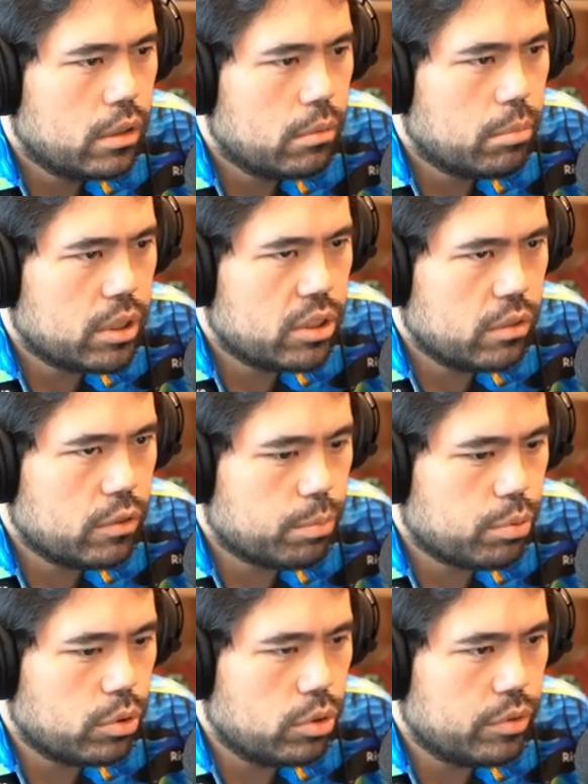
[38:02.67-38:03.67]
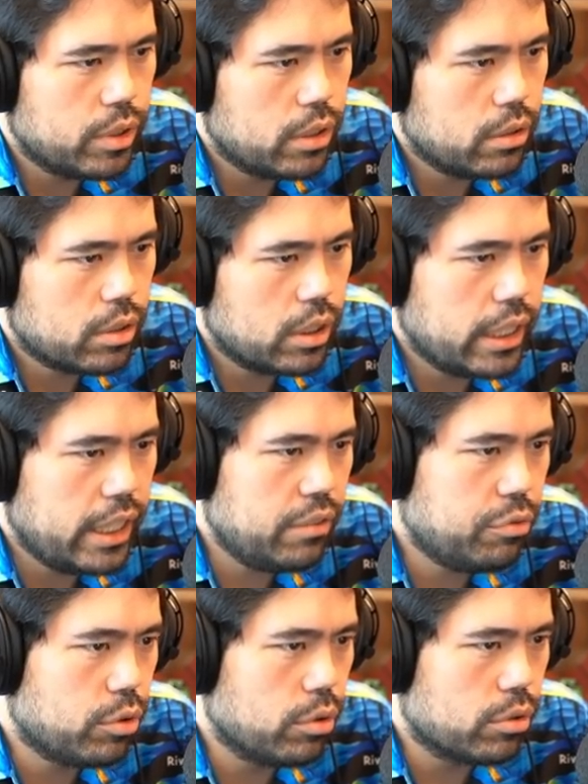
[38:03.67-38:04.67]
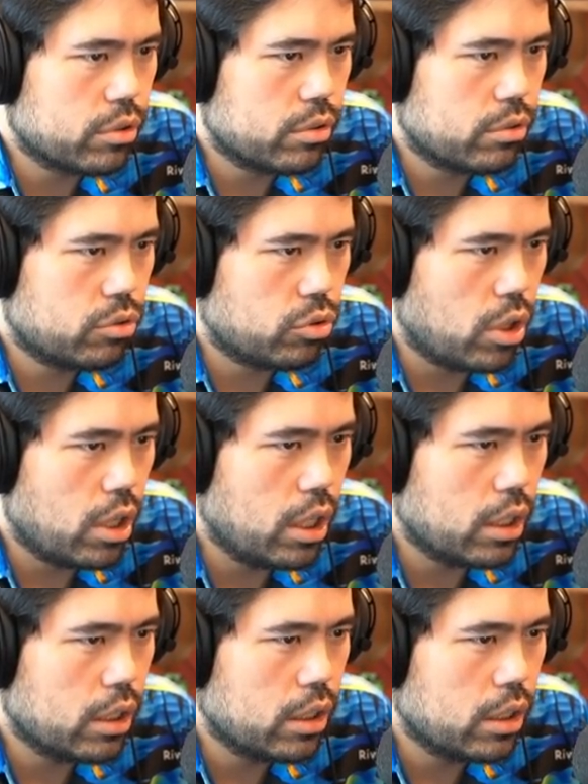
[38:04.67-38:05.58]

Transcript: but I still have to prove it. Okay, knight e4 looks strong.